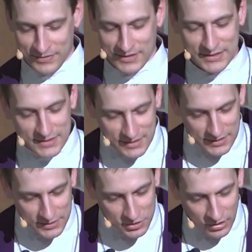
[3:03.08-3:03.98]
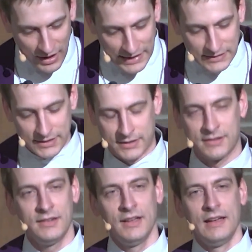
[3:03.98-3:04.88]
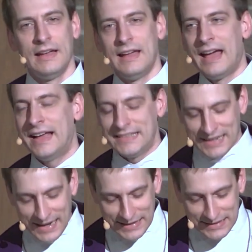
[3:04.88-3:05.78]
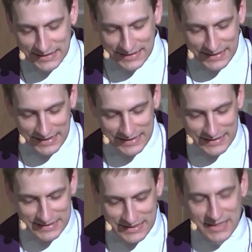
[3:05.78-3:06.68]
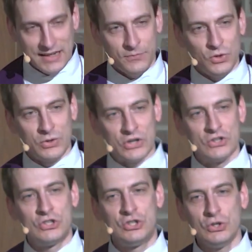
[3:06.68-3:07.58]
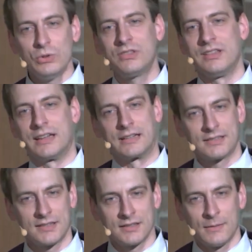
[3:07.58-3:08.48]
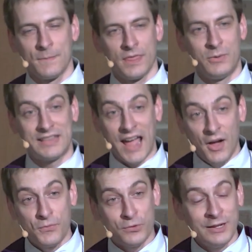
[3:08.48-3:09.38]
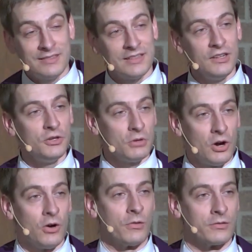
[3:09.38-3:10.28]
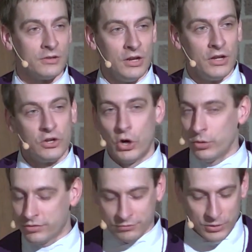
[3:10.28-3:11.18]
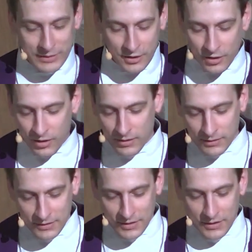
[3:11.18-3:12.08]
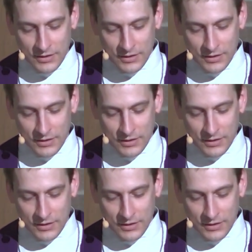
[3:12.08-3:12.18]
This is, this is her idea. And the idea is that if you can do this with everything you own, go through it all,